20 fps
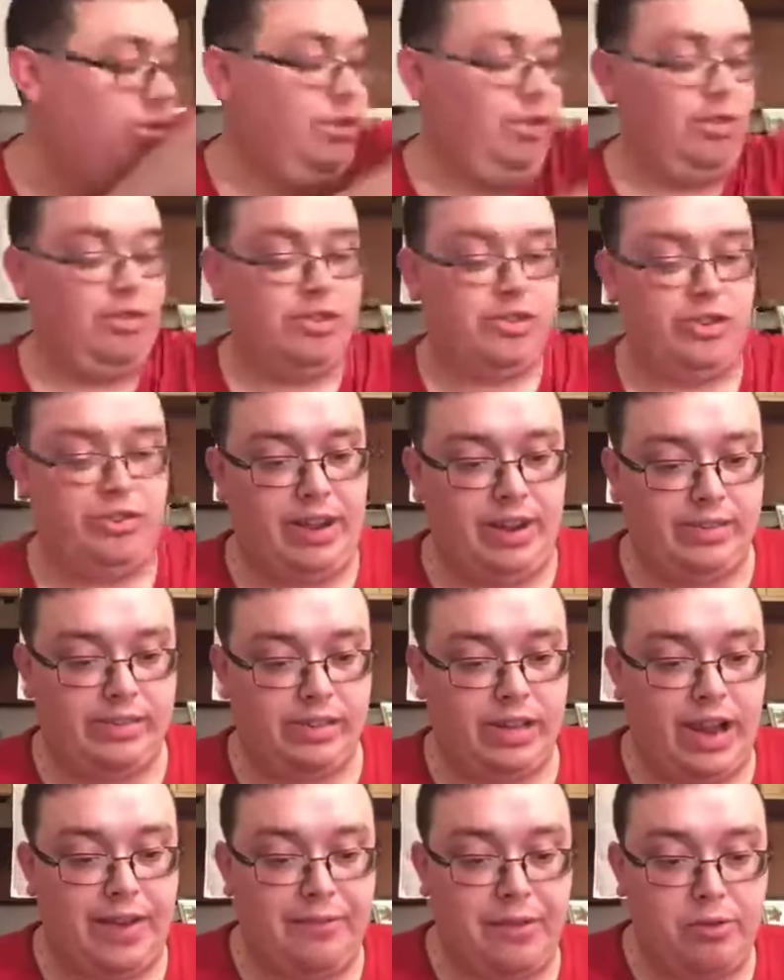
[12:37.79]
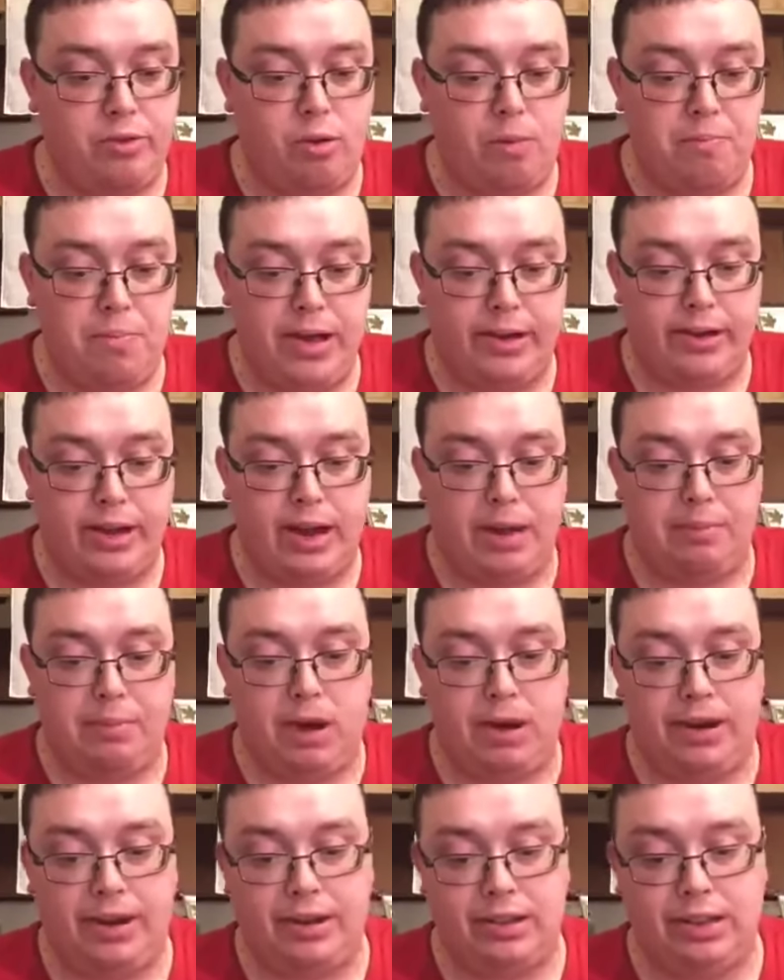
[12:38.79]
So next time we will pick up
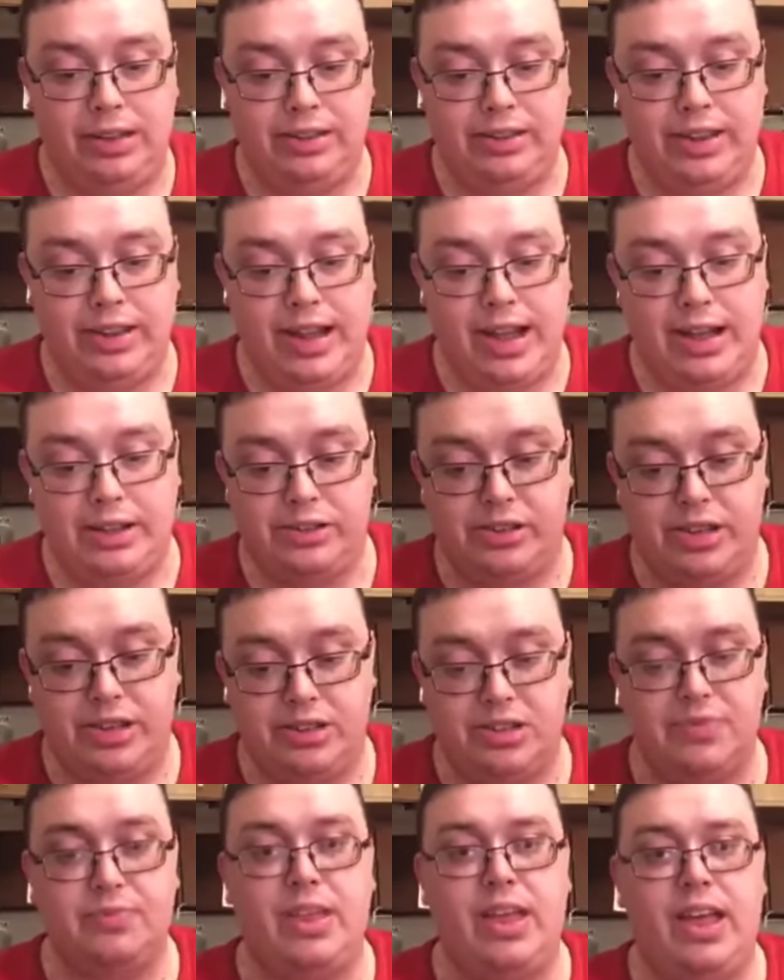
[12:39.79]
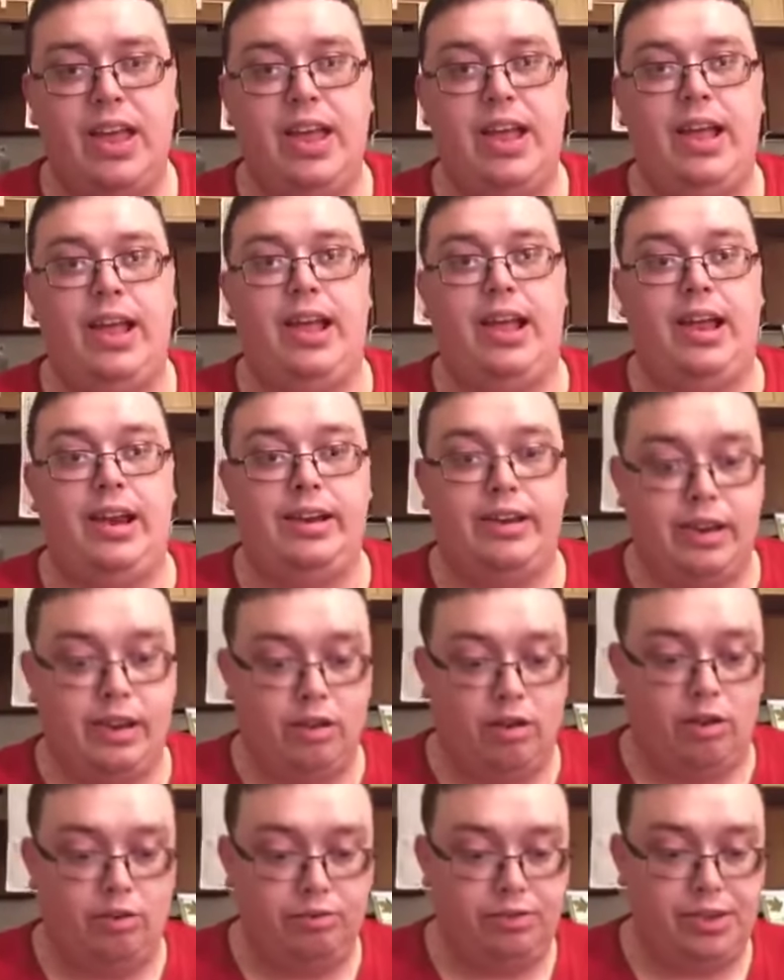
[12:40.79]
on Ecclesiastes, and
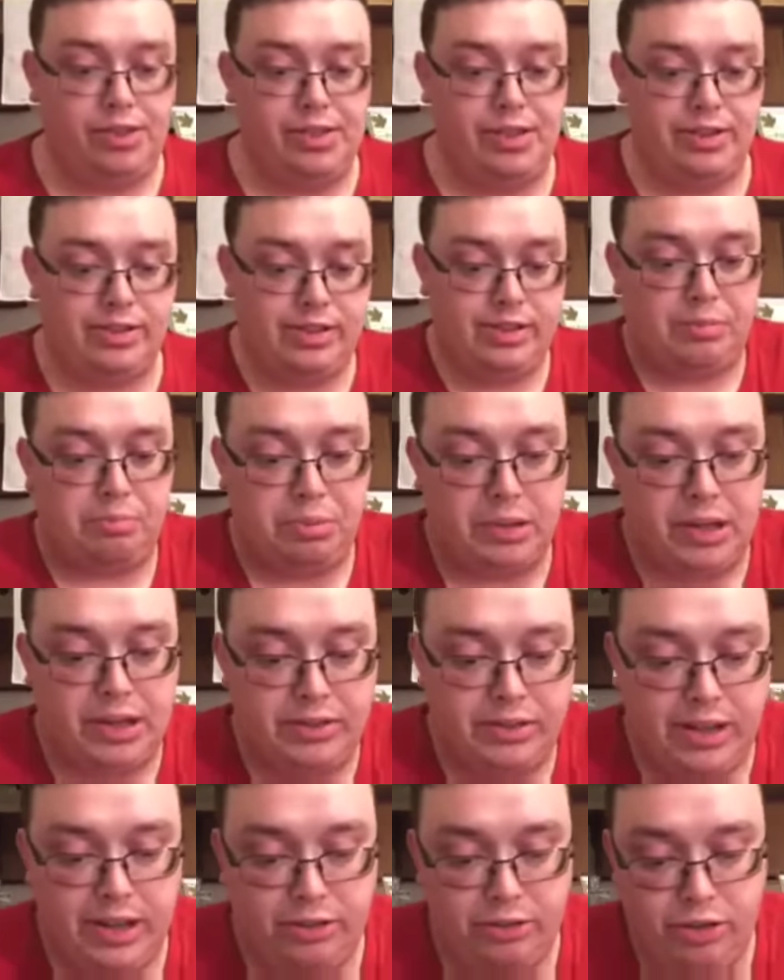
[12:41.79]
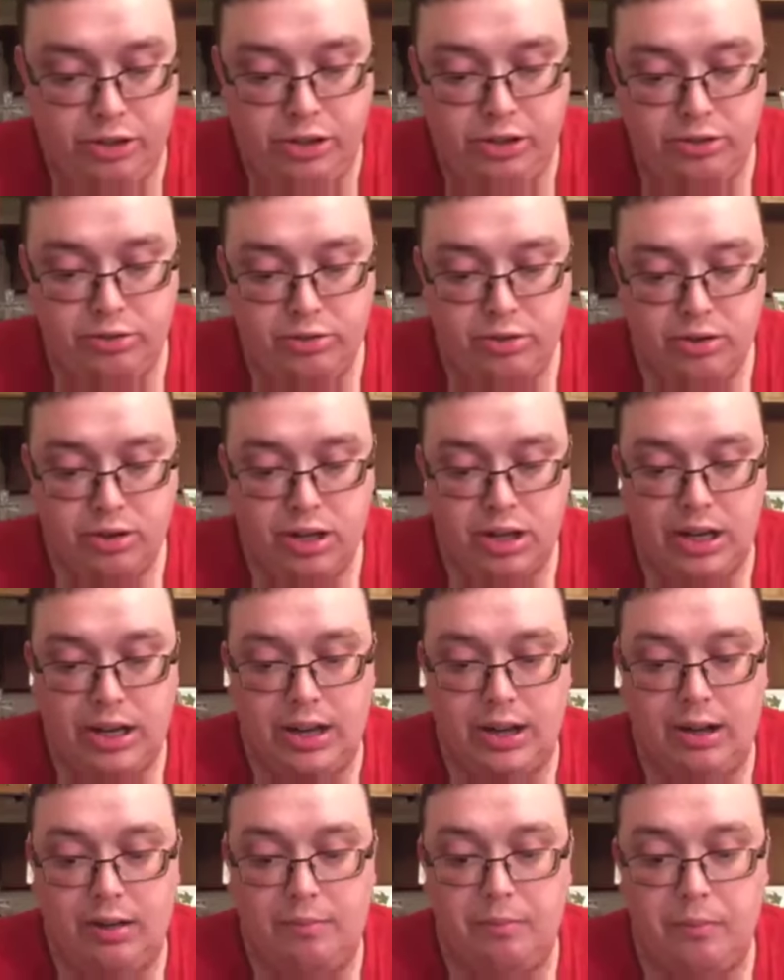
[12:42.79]
hopefully this is a blessing to you.
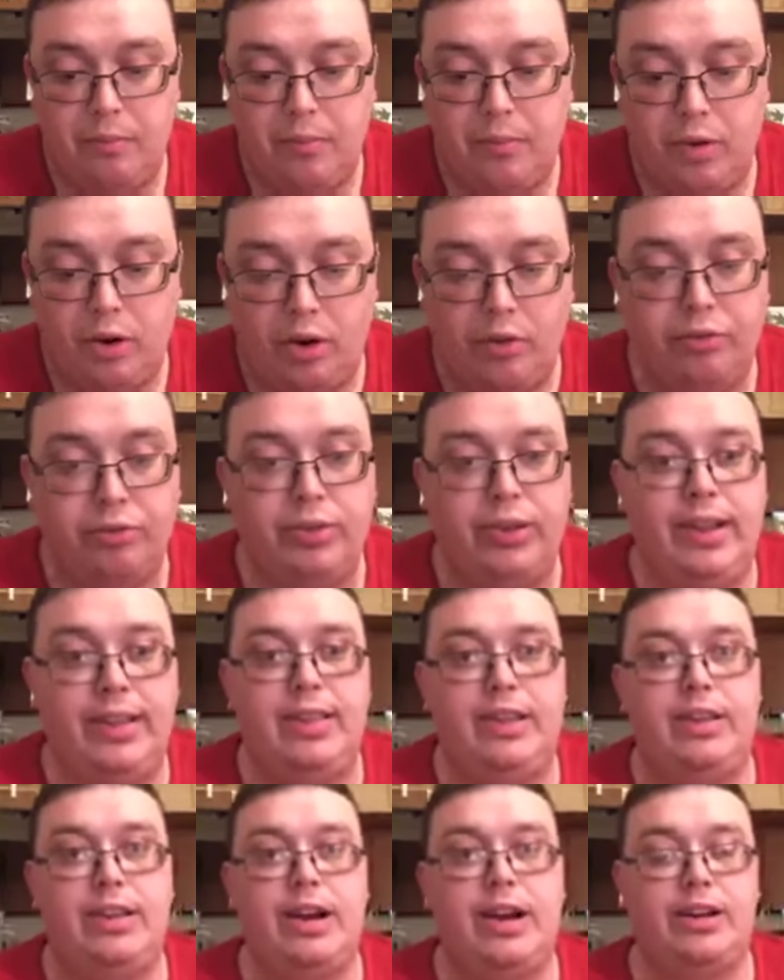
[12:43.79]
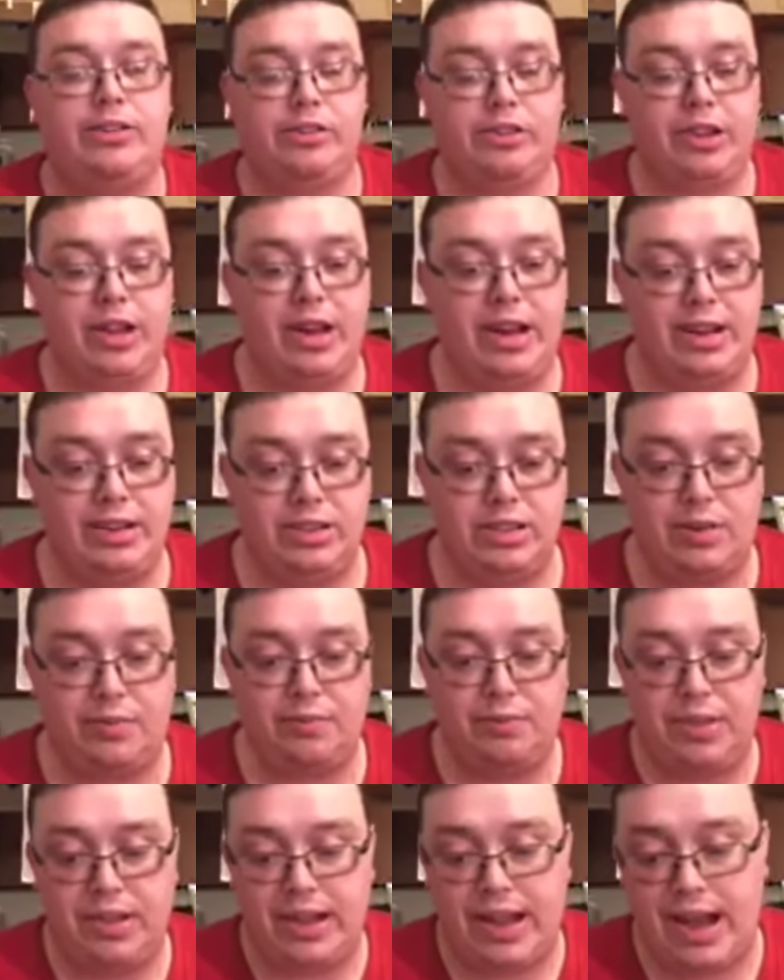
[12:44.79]
Hopefully that you guys are getting
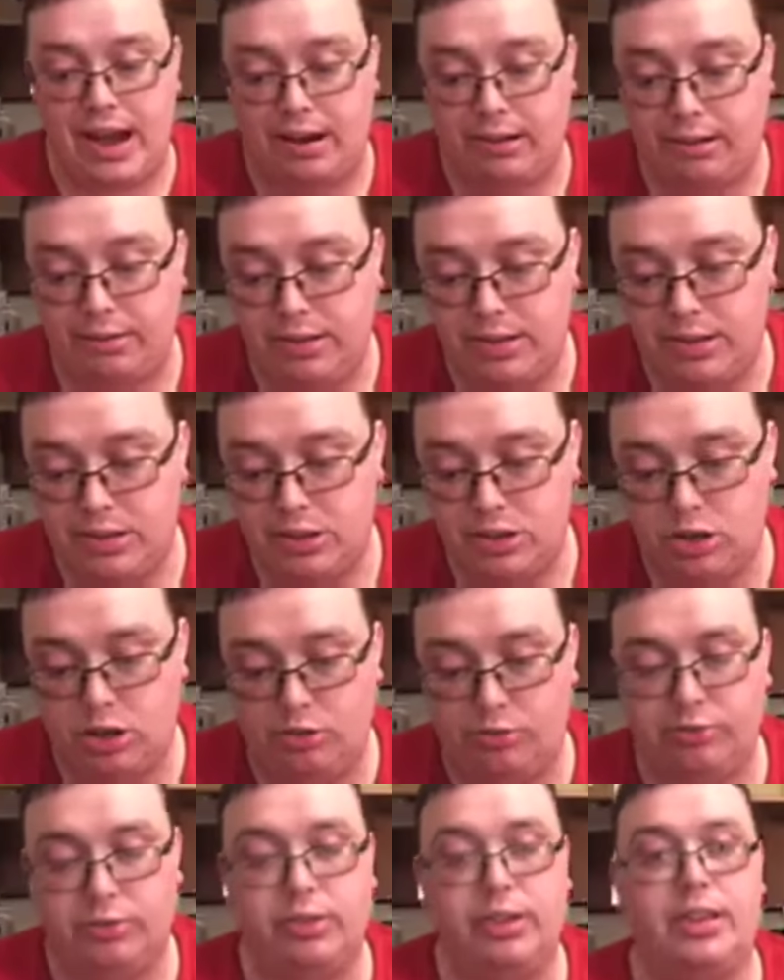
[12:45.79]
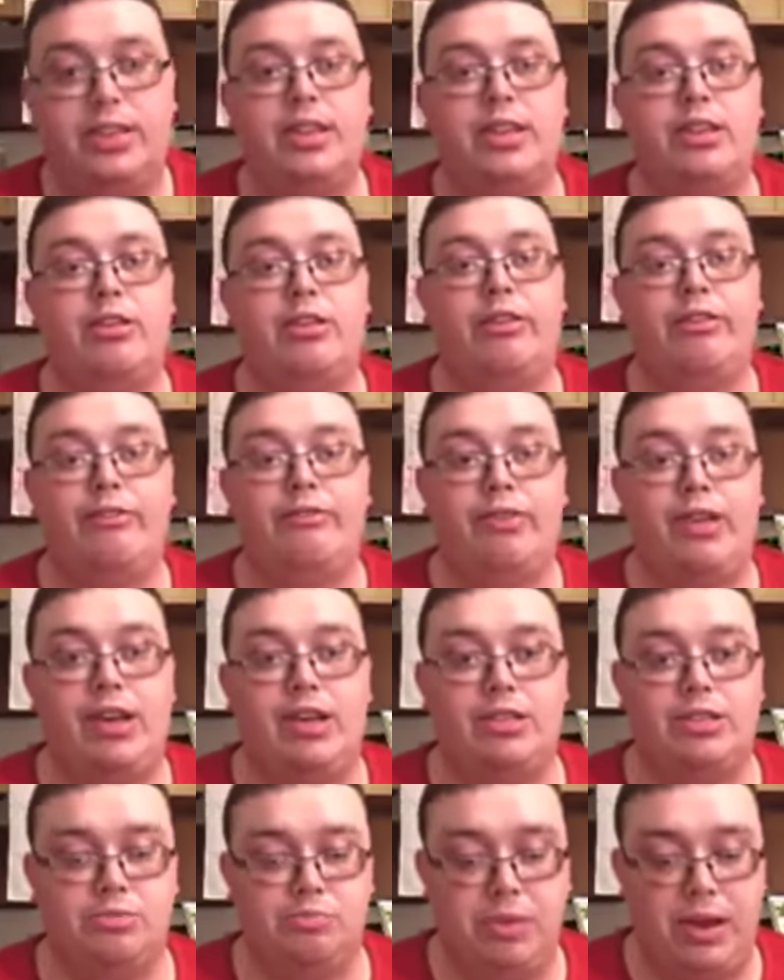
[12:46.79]
something out of this. Hopefully that your faith
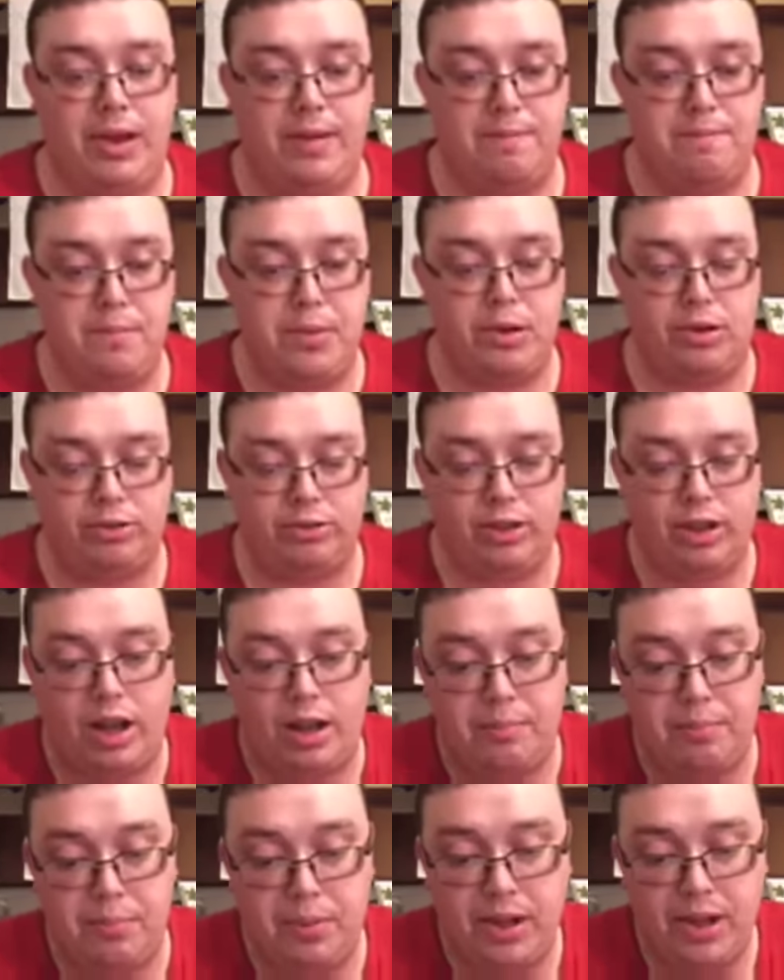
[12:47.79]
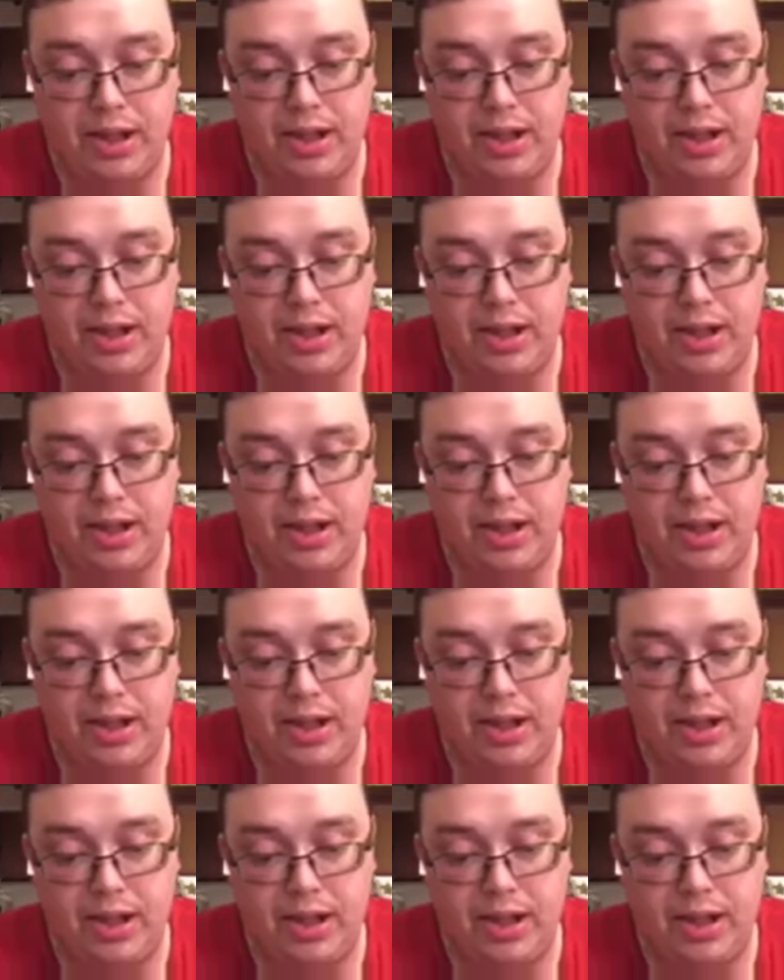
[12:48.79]
is being built up.